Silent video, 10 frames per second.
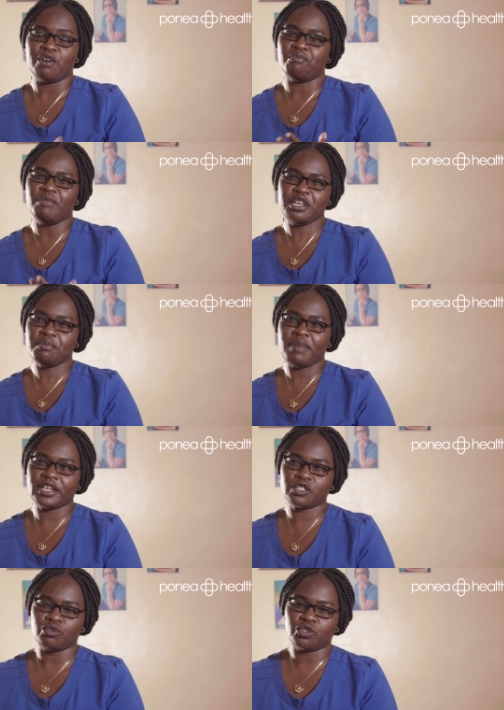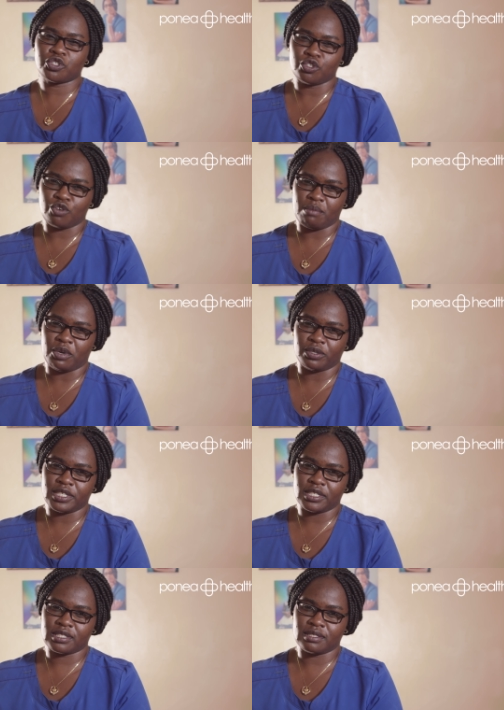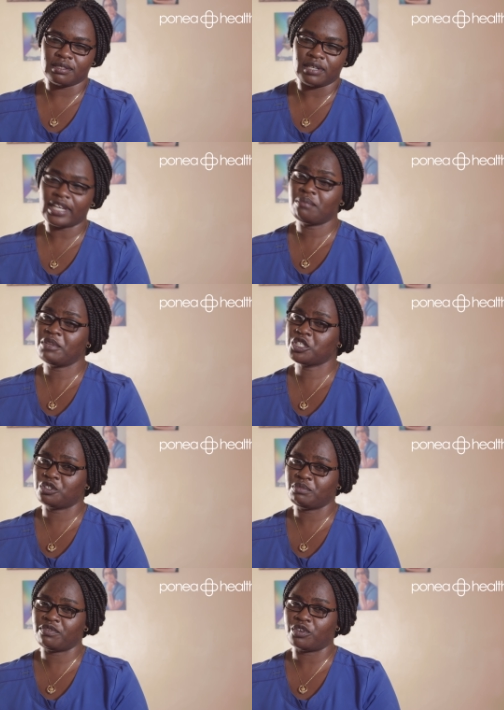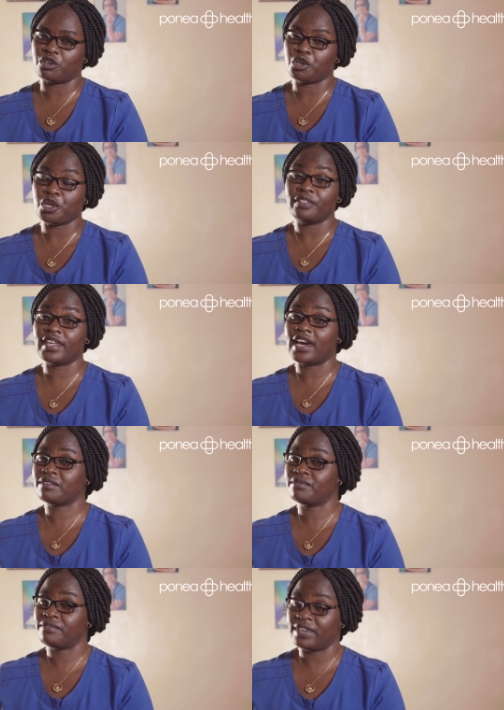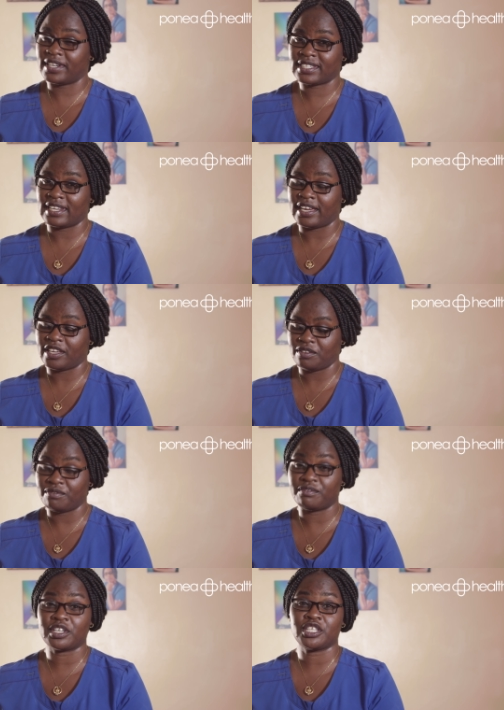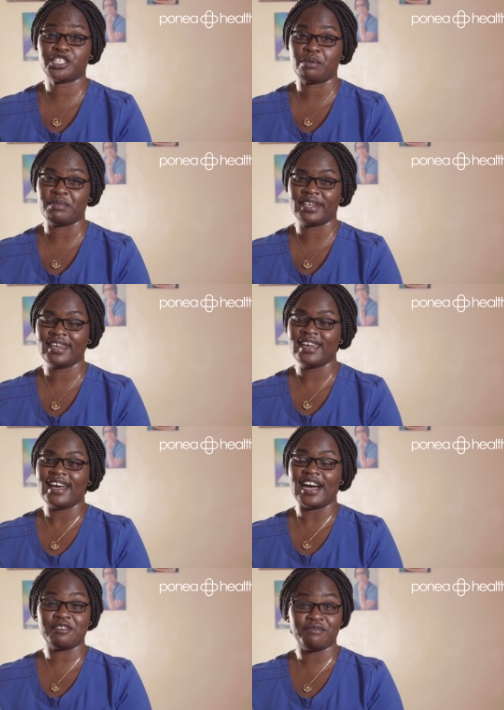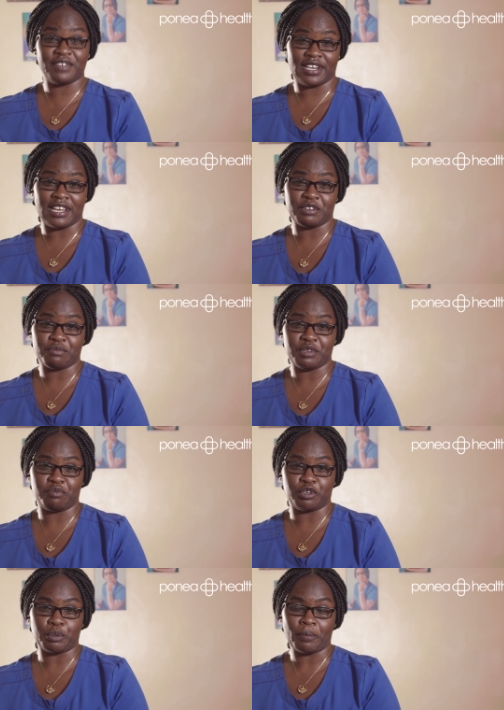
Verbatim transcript: Many parents will not know about this. Like I mentioned before, they are very sly, very charming, and very loving people.